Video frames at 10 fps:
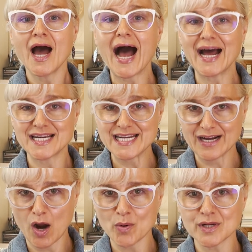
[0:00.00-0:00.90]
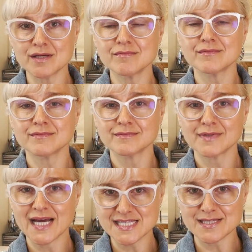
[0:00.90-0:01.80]
Under accounting
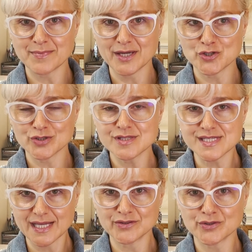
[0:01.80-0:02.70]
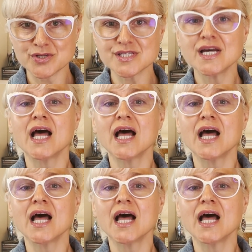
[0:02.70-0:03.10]
estimation standards,